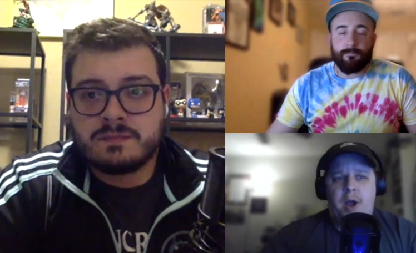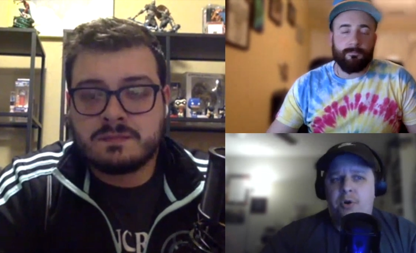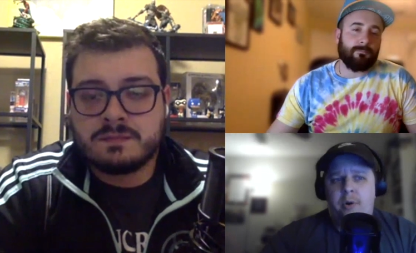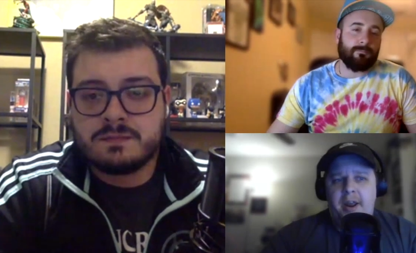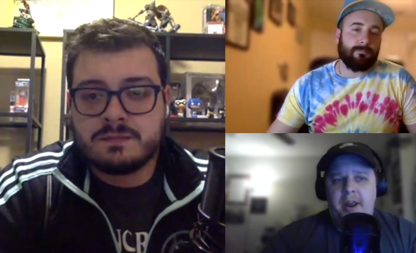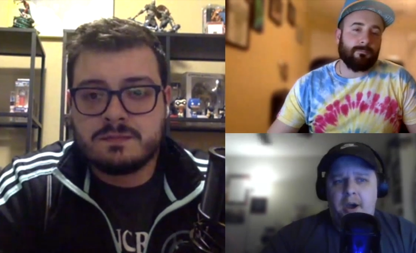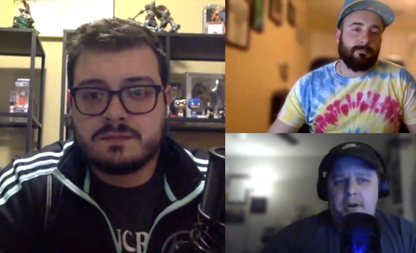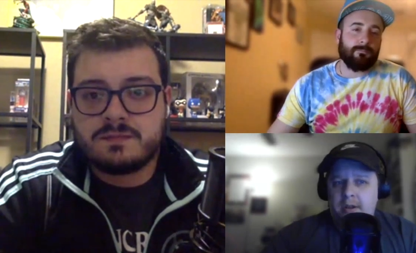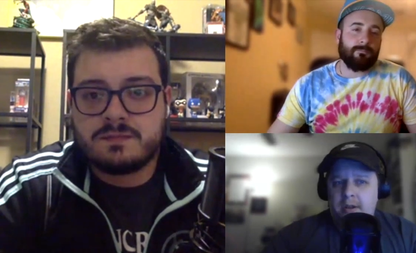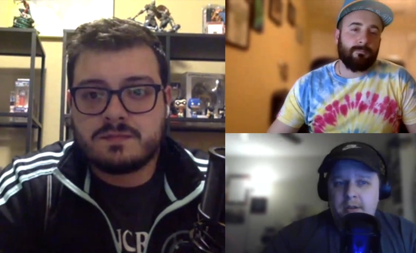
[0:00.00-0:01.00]
Speaker 1: round grade
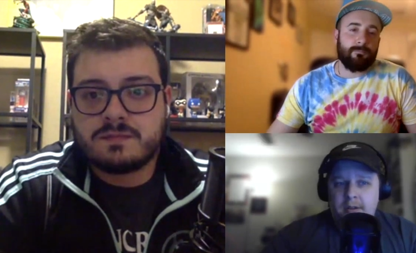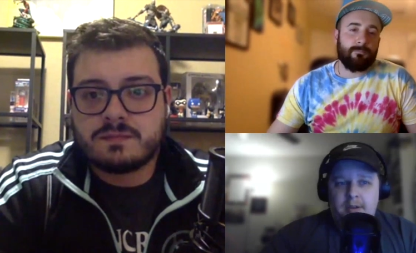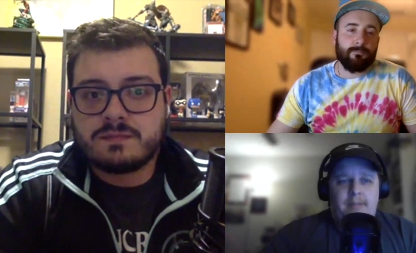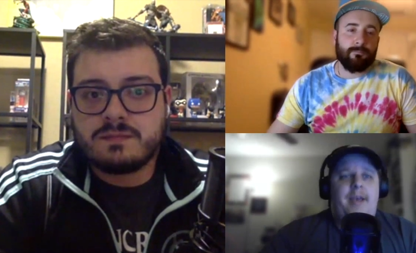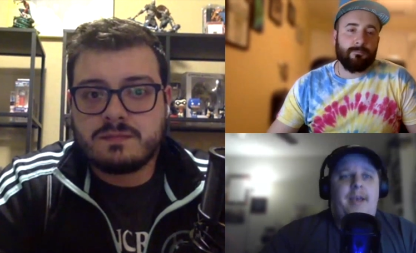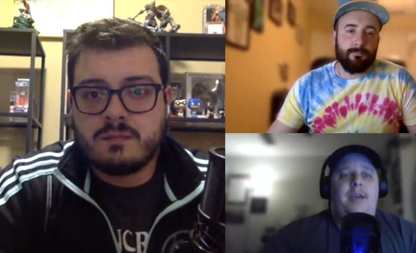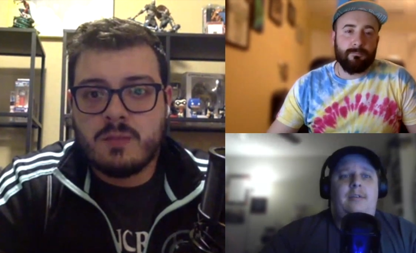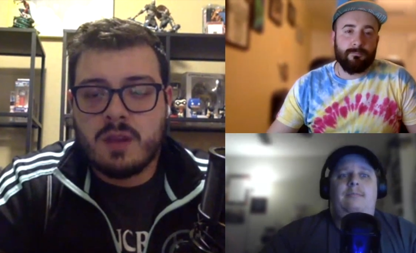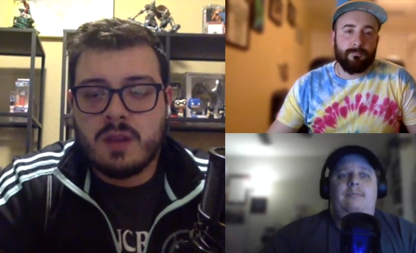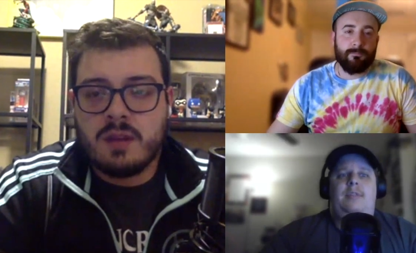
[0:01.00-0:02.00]
on.
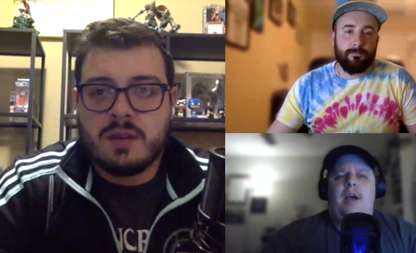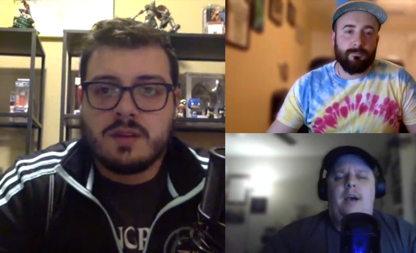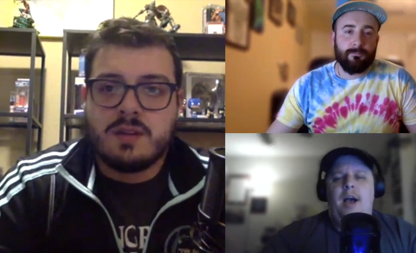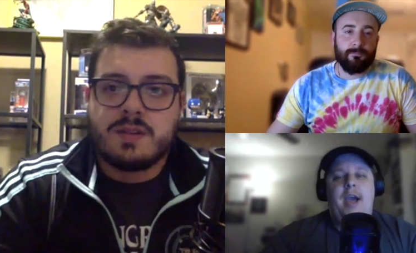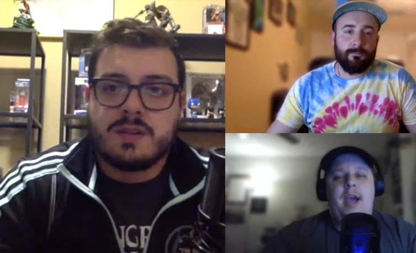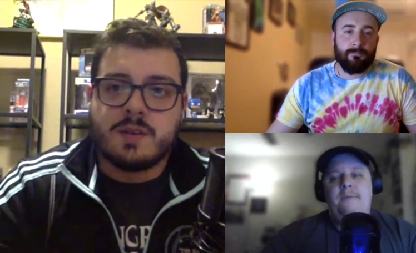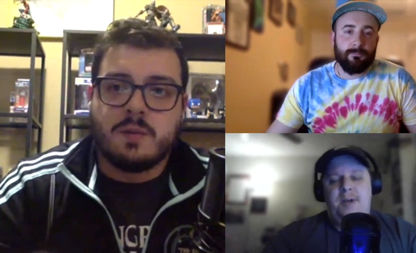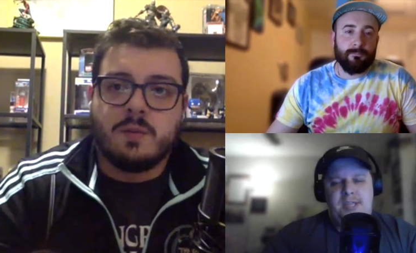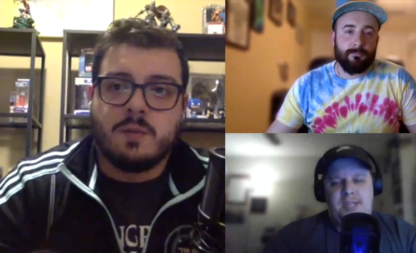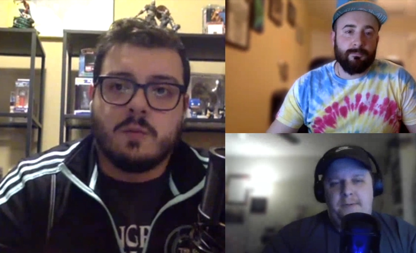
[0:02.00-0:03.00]
Like a guy so,
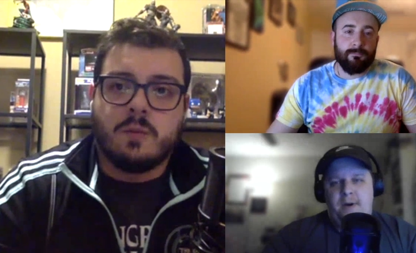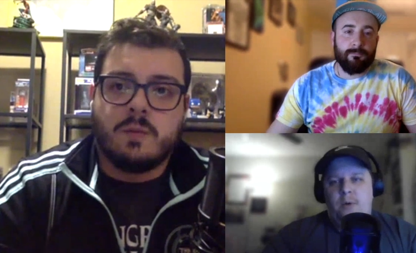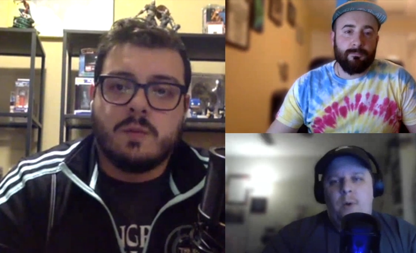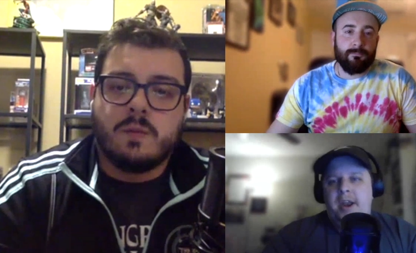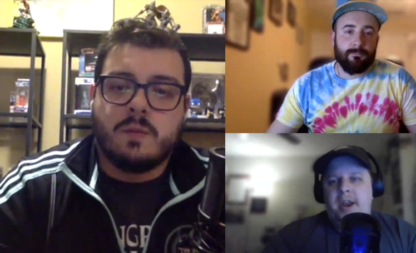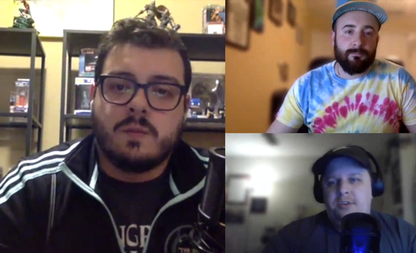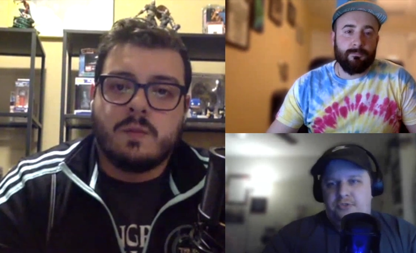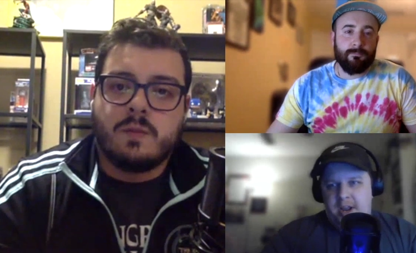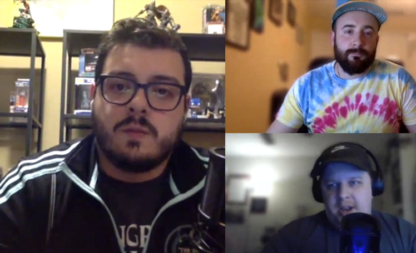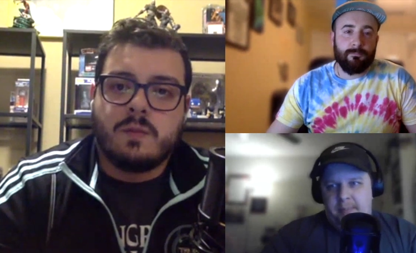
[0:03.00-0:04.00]
falls that far, why didn't
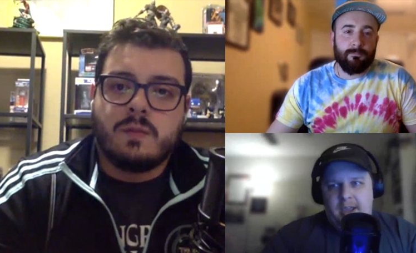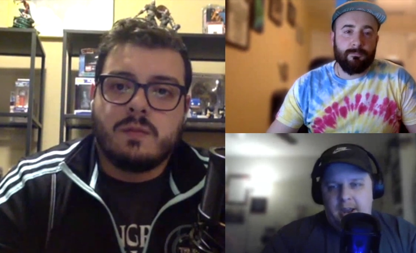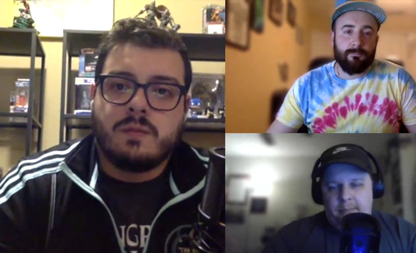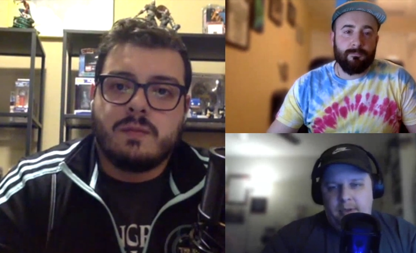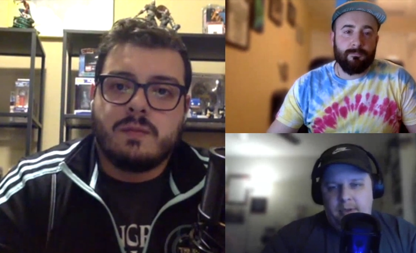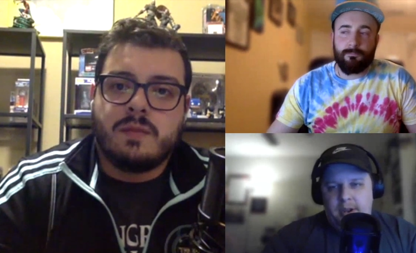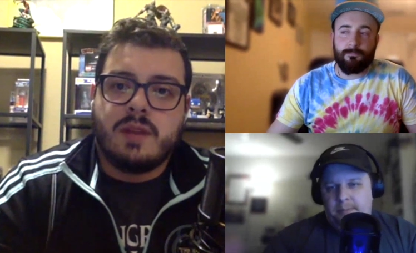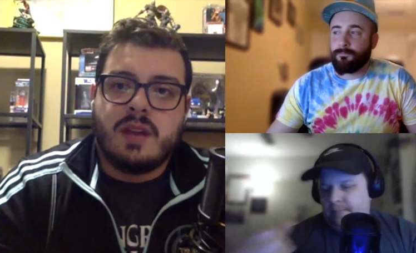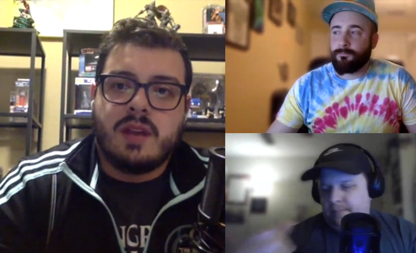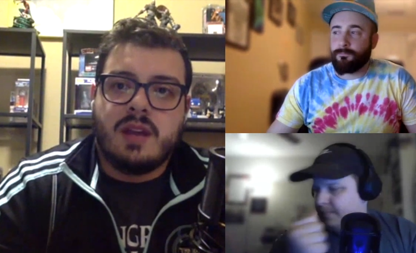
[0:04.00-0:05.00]
you trade up and get him? You
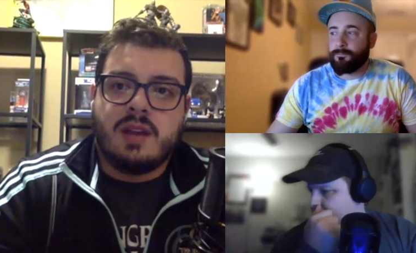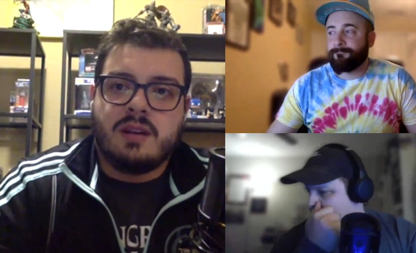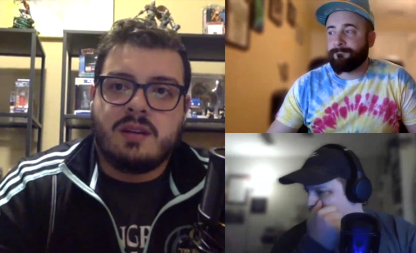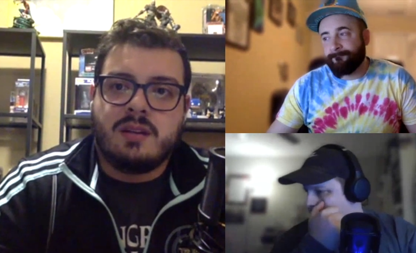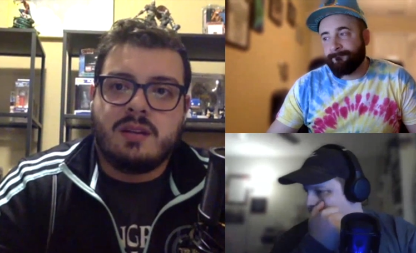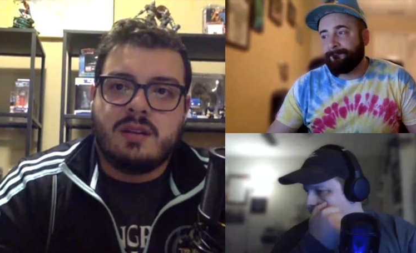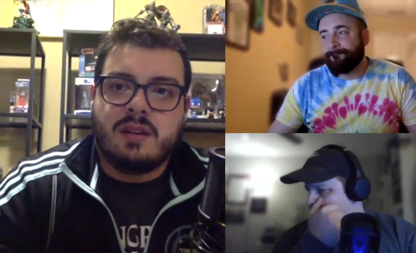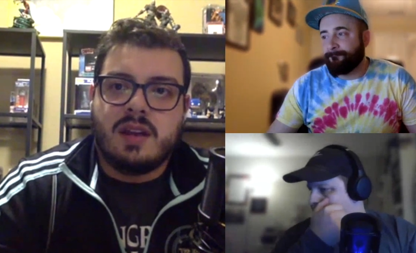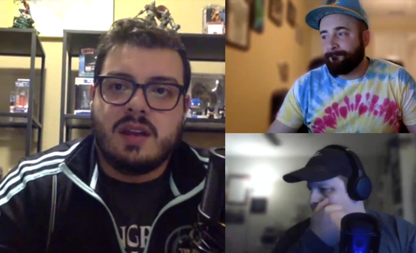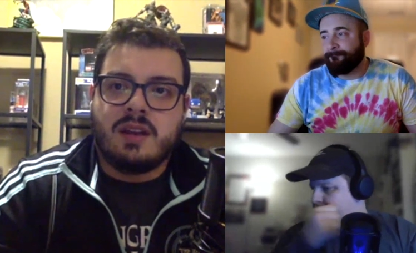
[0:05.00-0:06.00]
know.
Speaker 2: In
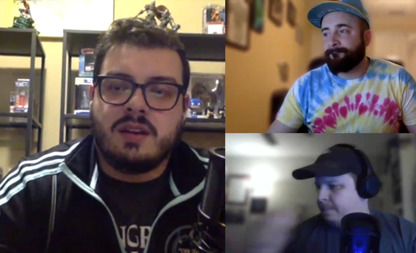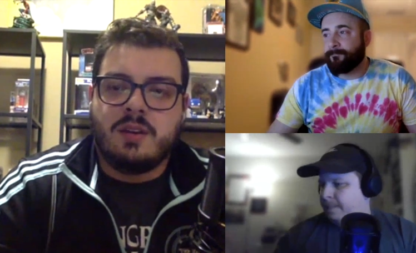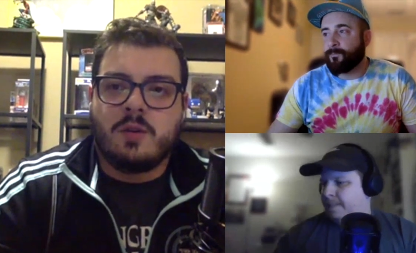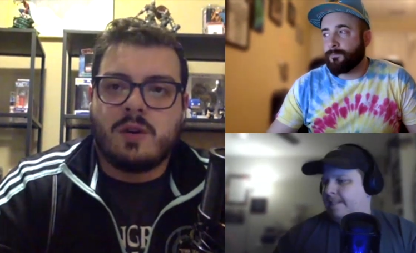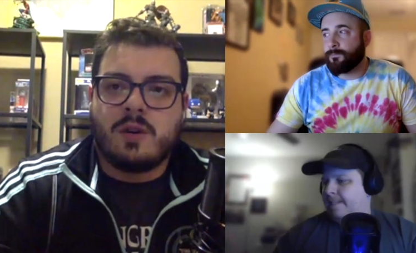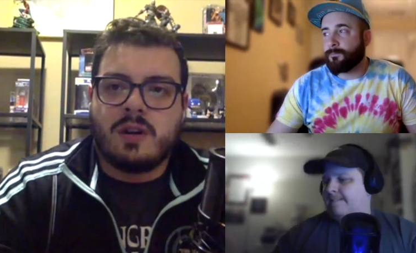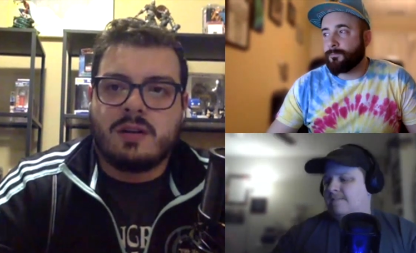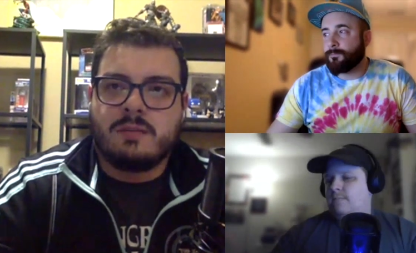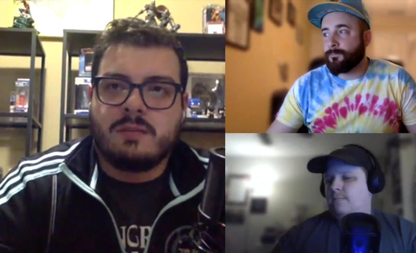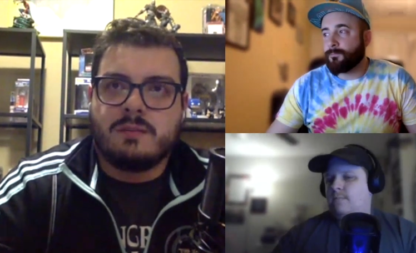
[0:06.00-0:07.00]
in
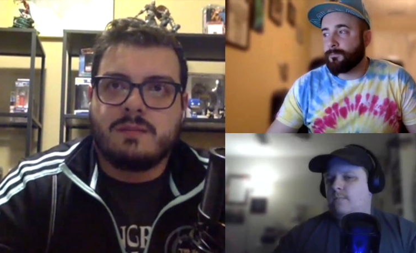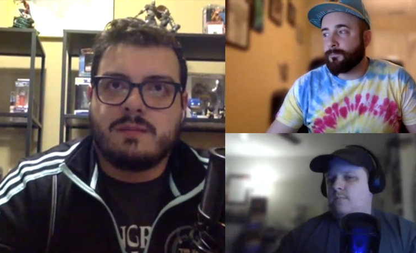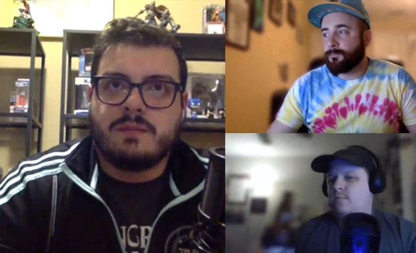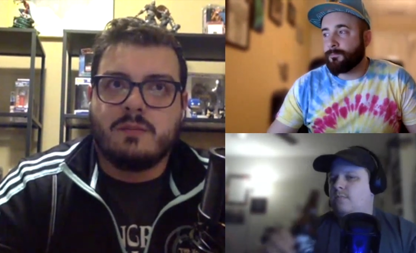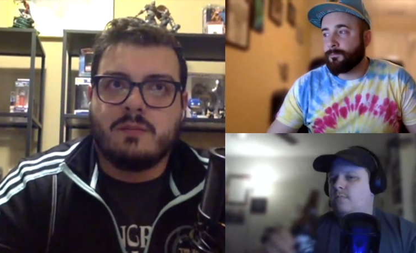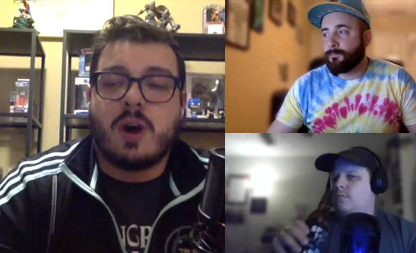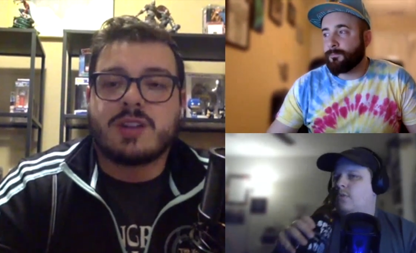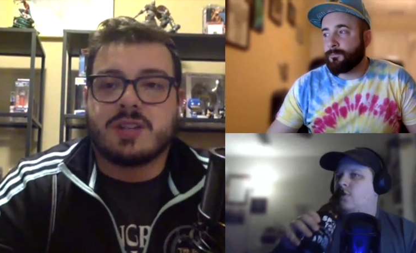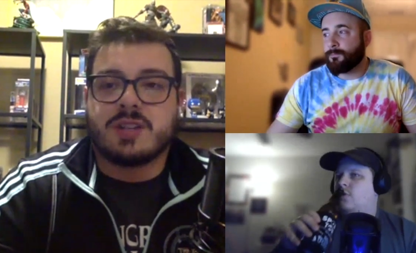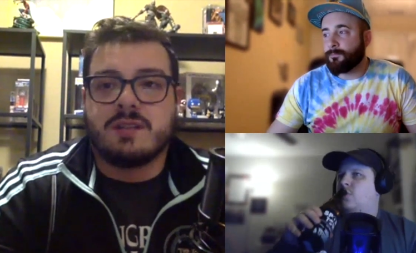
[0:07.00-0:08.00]
your
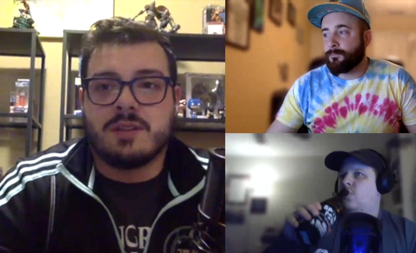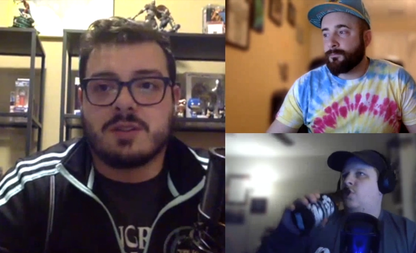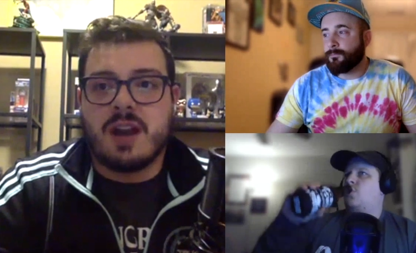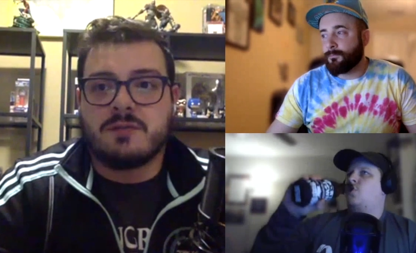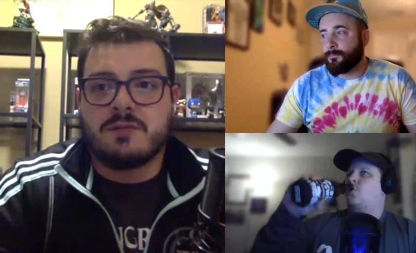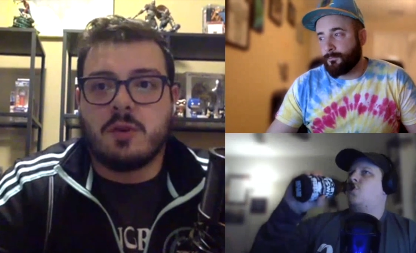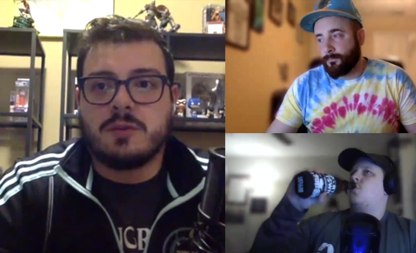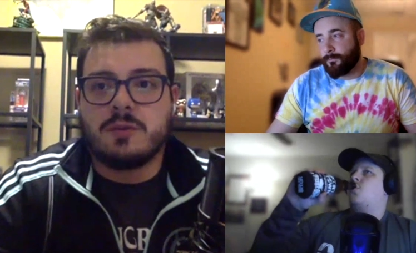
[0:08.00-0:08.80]
watching of the draft, what